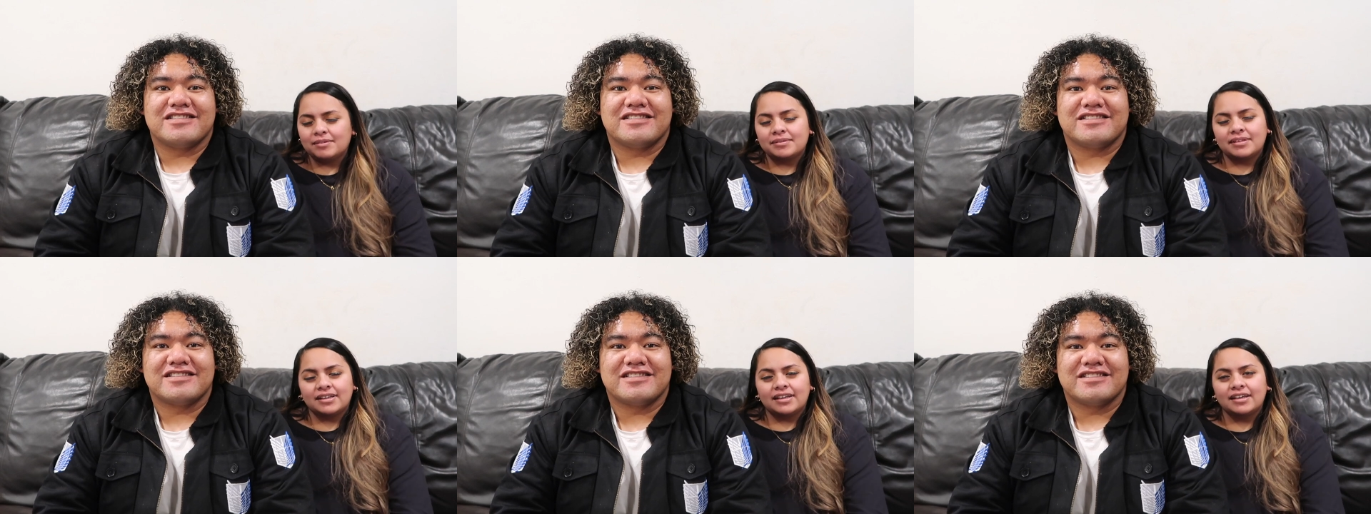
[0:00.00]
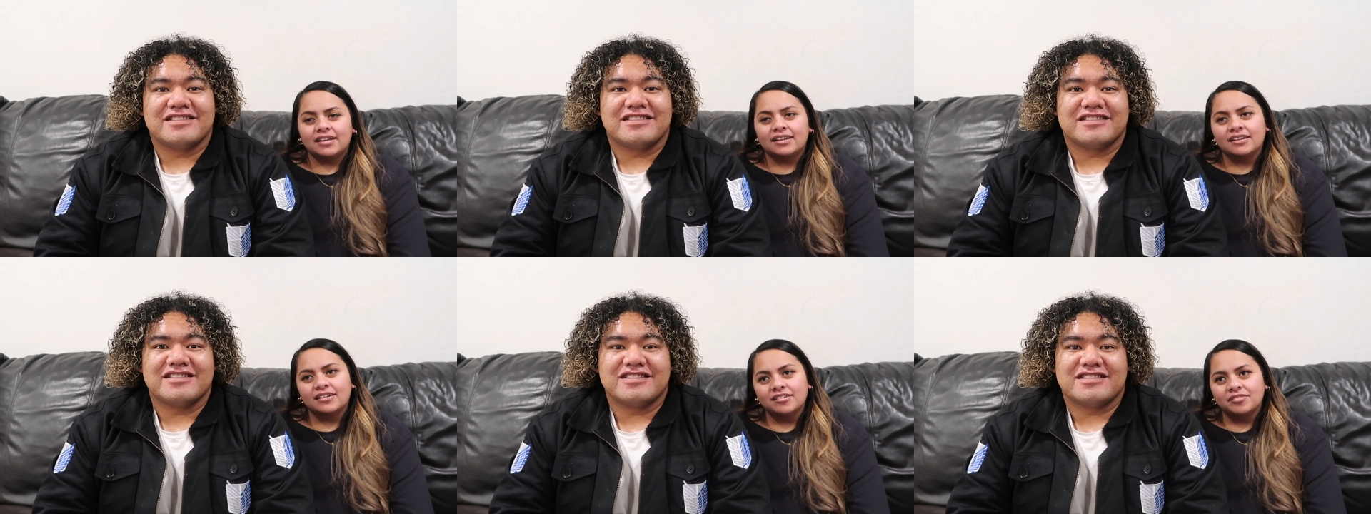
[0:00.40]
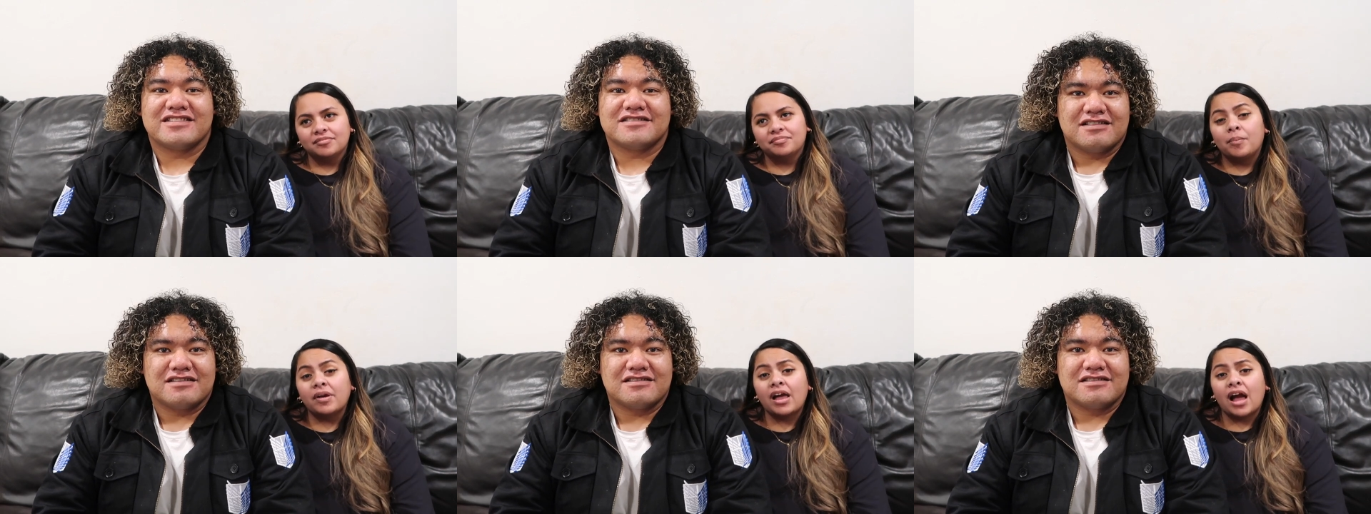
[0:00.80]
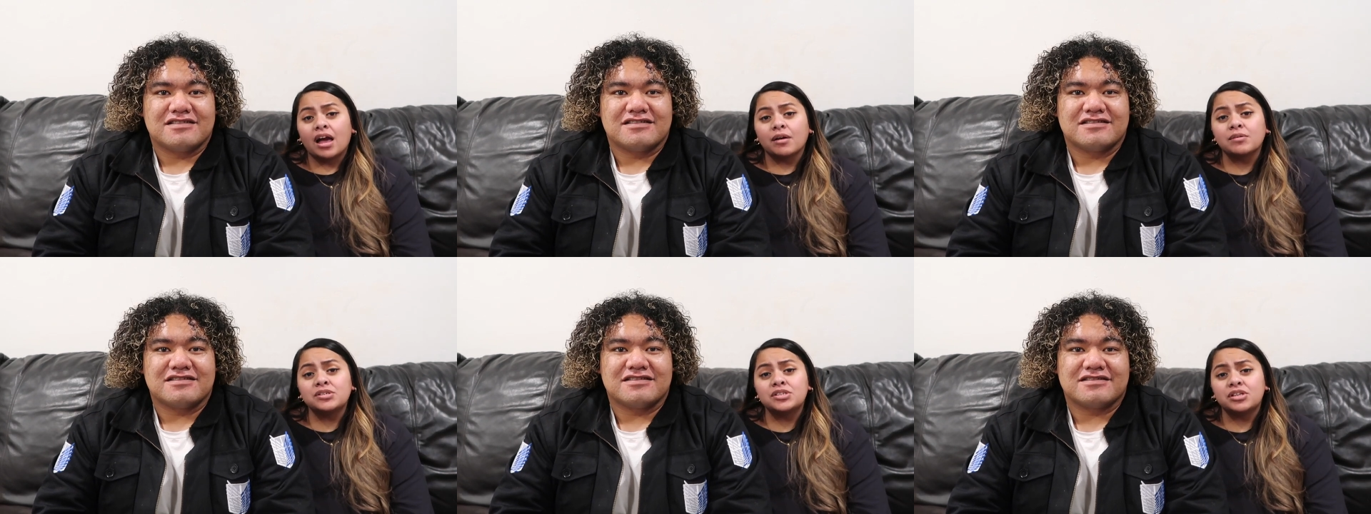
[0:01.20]
Speaker 1: I'm dead. But
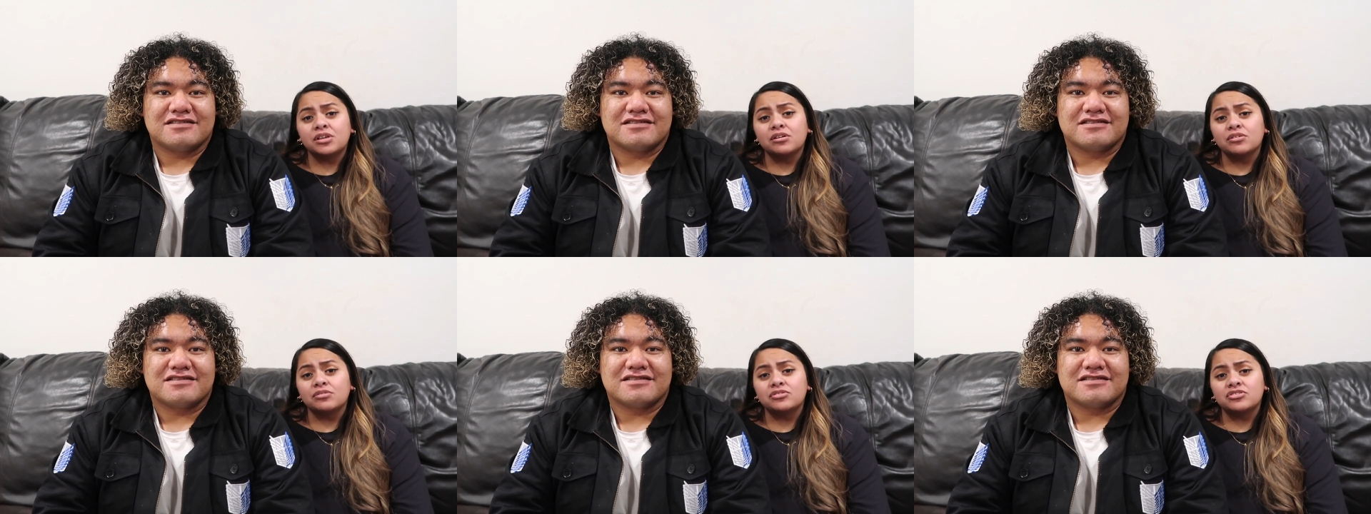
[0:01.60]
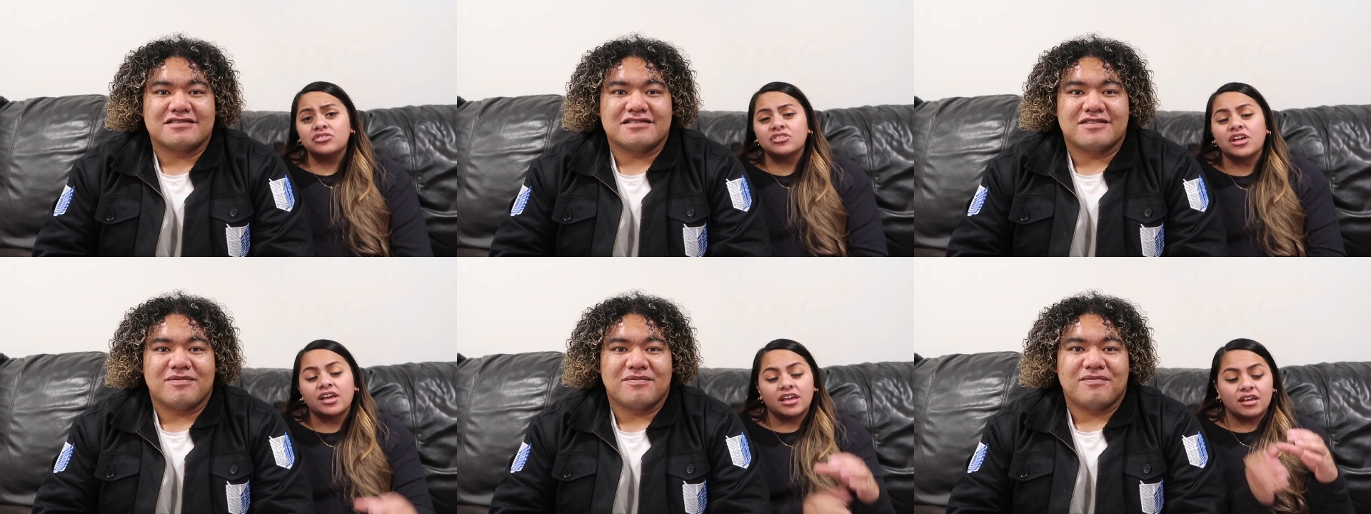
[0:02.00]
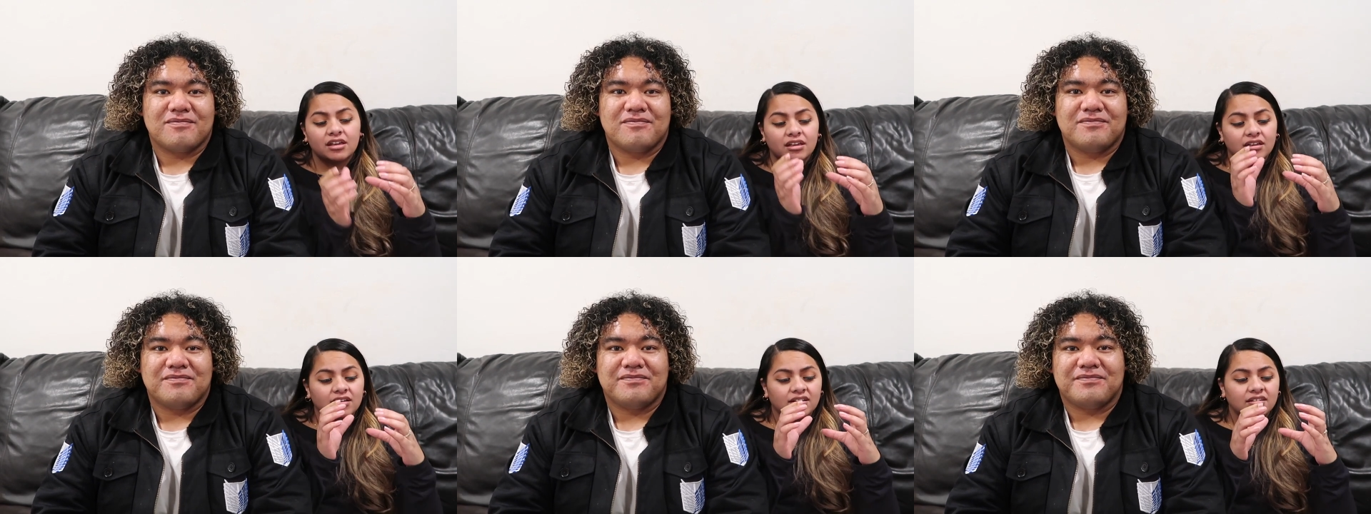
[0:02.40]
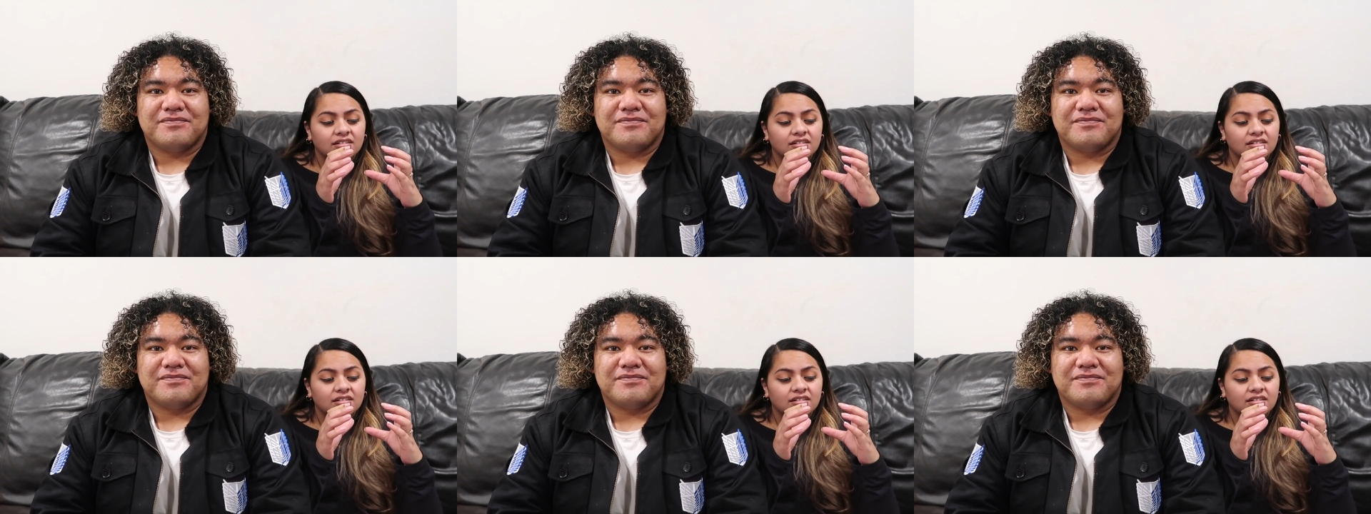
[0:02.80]
yeah, it was huge. Like,